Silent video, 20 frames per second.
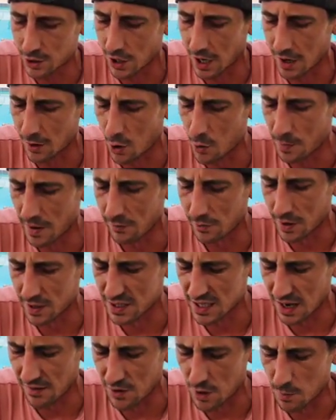So I hope
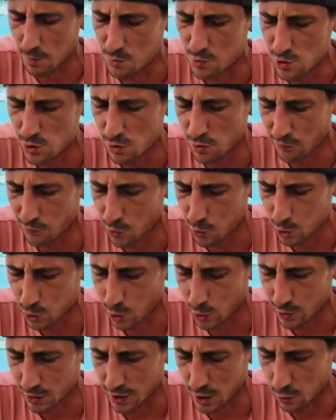everyone's having a beautiful
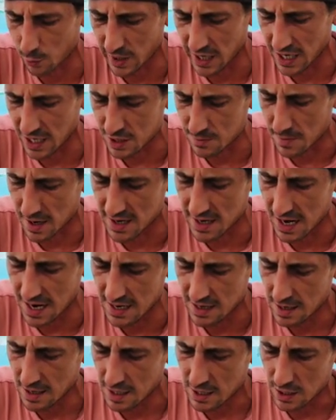start to their week. It's Monday.